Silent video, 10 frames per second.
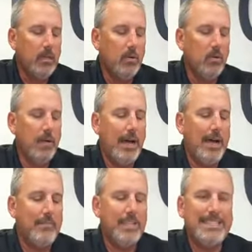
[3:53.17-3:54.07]
You will
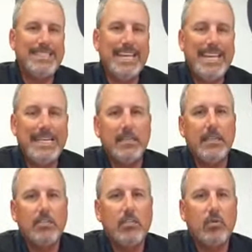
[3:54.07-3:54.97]
have the date
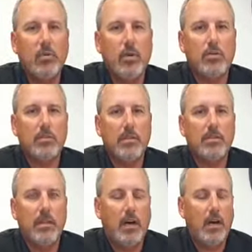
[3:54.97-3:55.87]
that you wrote
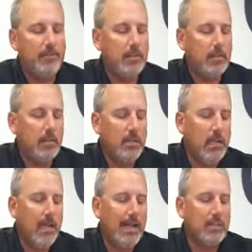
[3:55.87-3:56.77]
this offer,
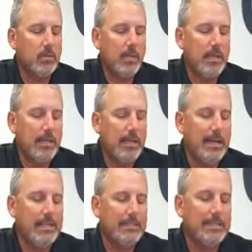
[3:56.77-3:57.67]
as well
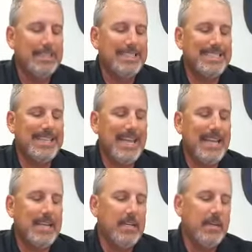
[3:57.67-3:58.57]
as the
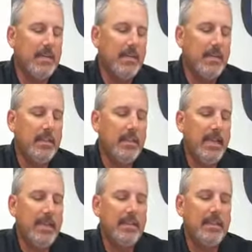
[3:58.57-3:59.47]
date
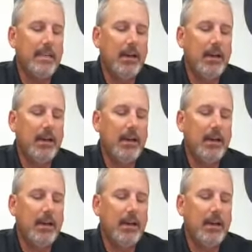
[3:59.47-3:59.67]
that the